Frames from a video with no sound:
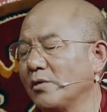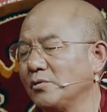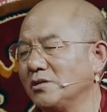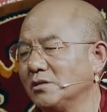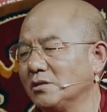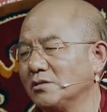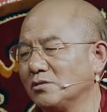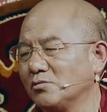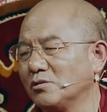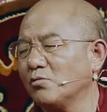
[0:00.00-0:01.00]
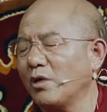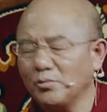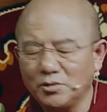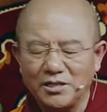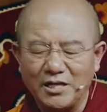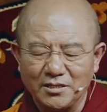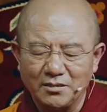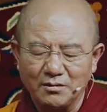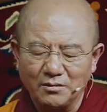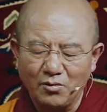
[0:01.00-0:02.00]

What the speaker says: the causes of having such